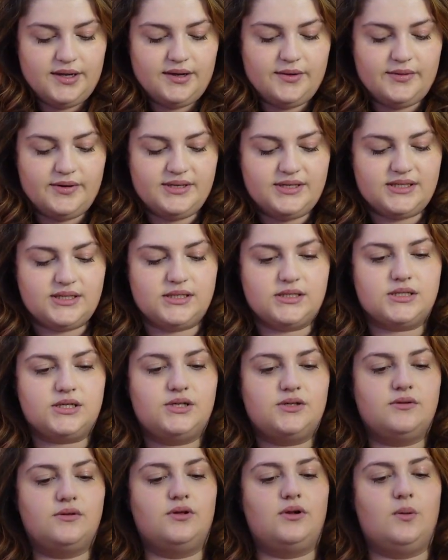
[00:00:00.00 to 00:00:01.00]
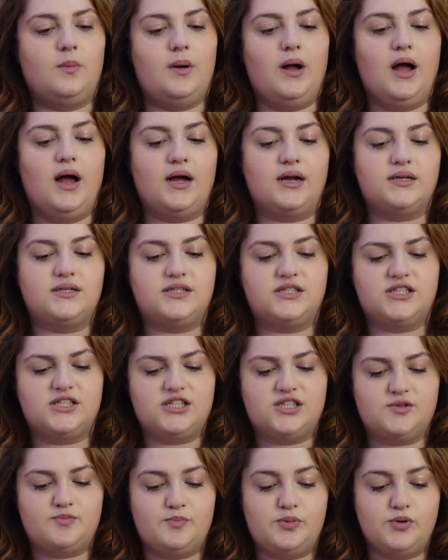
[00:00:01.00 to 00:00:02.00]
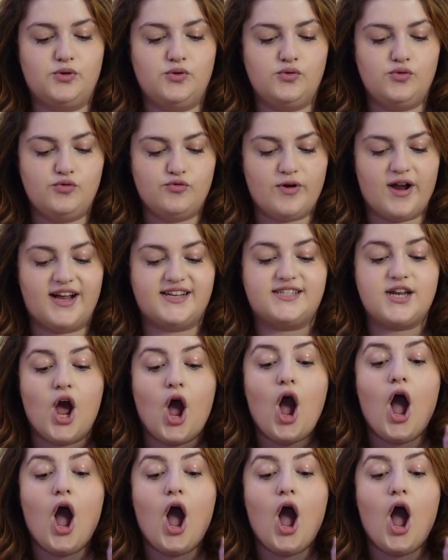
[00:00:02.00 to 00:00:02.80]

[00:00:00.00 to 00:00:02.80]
What is this cute little box? Spoon rest.